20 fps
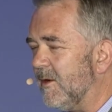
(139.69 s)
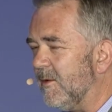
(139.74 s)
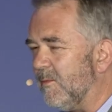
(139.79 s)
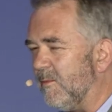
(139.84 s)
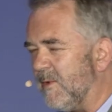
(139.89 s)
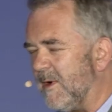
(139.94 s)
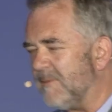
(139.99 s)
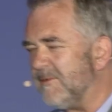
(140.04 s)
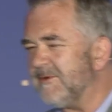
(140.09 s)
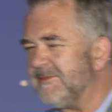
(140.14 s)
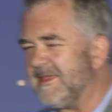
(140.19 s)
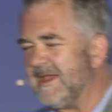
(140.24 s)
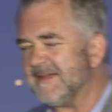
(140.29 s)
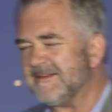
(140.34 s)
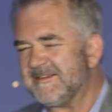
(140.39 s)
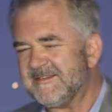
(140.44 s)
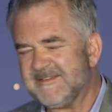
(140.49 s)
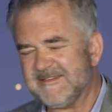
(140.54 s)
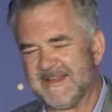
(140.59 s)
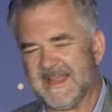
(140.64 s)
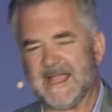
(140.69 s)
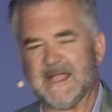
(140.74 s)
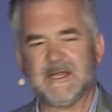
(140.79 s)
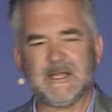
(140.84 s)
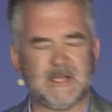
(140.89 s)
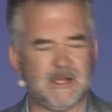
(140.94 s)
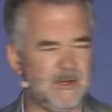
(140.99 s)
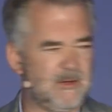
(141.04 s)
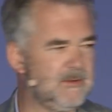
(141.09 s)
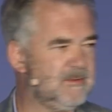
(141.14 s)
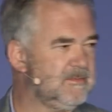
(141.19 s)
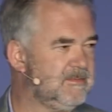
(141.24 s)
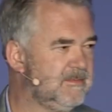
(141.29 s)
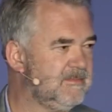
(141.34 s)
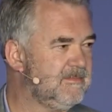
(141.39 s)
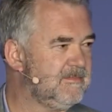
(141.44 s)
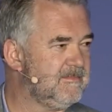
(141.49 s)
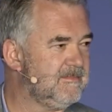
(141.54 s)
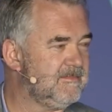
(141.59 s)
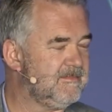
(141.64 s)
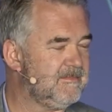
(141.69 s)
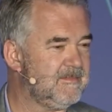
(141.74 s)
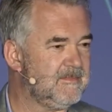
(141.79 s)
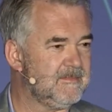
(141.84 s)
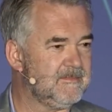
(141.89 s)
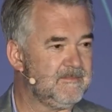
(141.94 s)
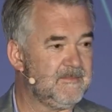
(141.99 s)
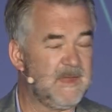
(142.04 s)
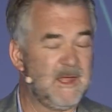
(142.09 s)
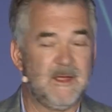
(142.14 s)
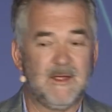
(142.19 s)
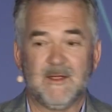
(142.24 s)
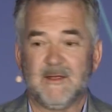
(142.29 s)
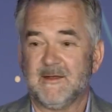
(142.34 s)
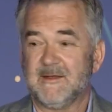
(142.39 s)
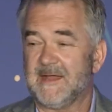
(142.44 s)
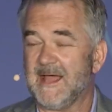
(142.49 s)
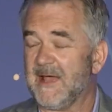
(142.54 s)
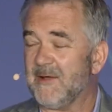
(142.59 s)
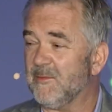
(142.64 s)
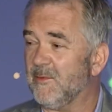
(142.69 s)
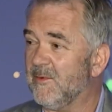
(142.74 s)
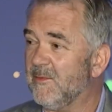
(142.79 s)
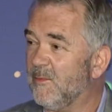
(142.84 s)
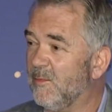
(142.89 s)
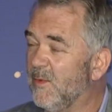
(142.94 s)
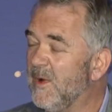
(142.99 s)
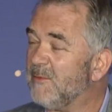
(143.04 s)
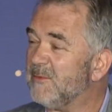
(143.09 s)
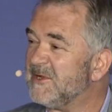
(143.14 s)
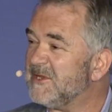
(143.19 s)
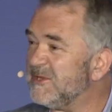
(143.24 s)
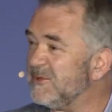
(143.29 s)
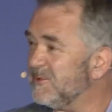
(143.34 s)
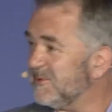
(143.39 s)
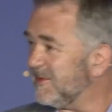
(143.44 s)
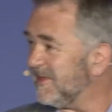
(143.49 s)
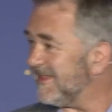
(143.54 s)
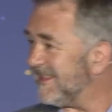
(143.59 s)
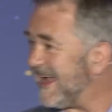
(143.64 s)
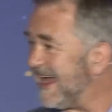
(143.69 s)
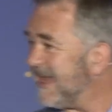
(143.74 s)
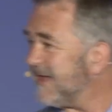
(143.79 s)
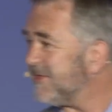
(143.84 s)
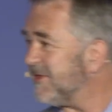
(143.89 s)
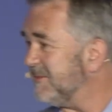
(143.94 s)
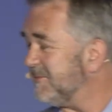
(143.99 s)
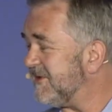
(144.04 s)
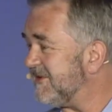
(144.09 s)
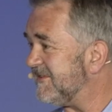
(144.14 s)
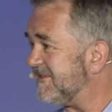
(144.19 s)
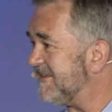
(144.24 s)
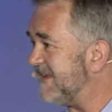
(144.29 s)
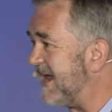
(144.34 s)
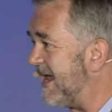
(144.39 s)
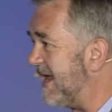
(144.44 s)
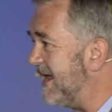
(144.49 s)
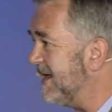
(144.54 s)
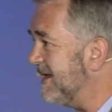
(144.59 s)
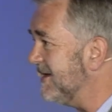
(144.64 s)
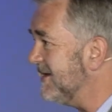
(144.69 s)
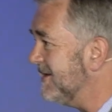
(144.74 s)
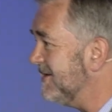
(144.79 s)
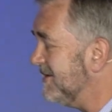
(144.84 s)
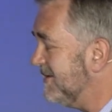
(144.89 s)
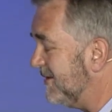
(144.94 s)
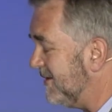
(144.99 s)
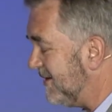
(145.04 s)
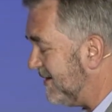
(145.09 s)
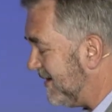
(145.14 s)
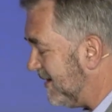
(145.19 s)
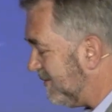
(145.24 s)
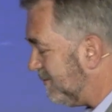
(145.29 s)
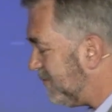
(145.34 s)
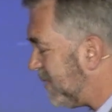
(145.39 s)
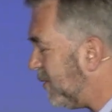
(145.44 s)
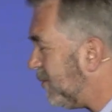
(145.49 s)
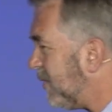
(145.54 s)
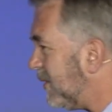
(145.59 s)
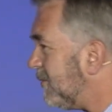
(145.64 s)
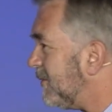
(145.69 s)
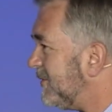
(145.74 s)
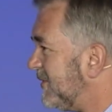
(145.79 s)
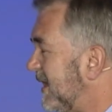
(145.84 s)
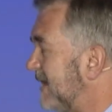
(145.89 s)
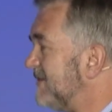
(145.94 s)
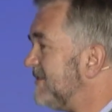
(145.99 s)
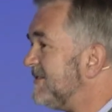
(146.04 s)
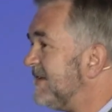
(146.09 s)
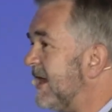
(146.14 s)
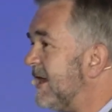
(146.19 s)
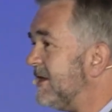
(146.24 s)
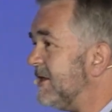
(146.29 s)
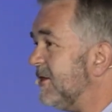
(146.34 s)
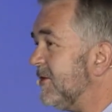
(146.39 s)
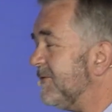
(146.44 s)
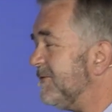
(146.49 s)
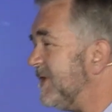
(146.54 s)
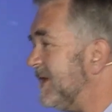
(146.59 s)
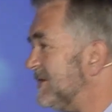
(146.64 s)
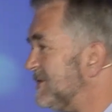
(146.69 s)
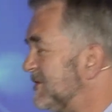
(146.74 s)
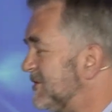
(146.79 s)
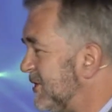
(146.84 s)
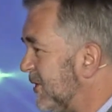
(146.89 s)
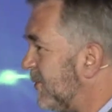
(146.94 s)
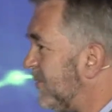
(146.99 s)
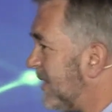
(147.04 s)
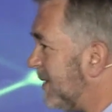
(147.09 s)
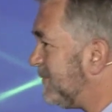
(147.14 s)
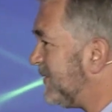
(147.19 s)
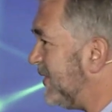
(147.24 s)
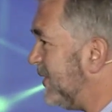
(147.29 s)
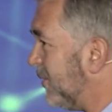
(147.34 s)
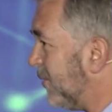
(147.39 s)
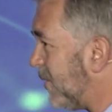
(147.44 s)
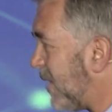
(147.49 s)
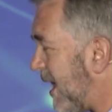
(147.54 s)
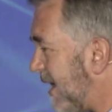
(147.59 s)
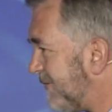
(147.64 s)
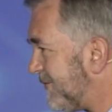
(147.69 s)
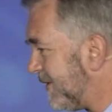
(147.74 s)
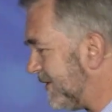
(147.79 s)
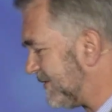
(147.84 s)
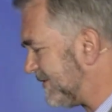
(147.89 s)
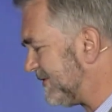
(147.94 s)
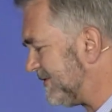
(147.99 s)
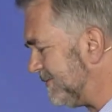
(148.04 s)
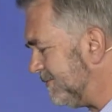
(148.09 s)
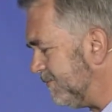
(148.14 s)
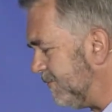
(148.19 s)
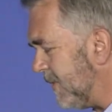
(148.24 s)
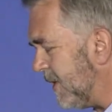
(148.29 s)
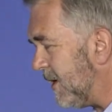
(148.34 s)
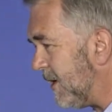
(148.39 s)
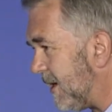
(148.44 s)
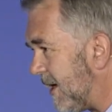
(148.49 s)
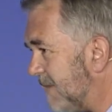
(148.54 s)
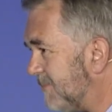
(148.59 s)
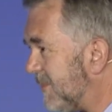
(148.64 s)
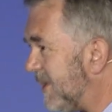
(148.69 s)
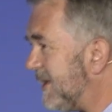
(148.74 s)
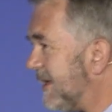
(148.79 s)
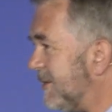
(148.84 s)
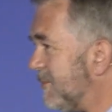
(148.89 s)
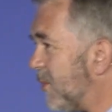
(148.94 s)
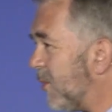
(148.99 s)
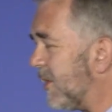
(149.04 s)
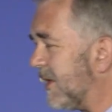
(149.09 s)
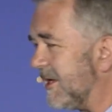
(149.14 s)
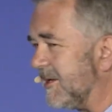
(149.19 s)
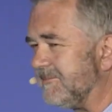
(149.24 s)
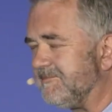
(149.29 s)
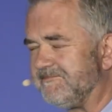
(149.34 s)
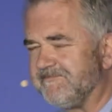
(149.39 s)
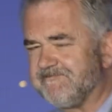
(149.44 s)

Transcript: What would they say to you? Now, what would you like them to say? But what would they say to you if they showed up to your office on Monday morning?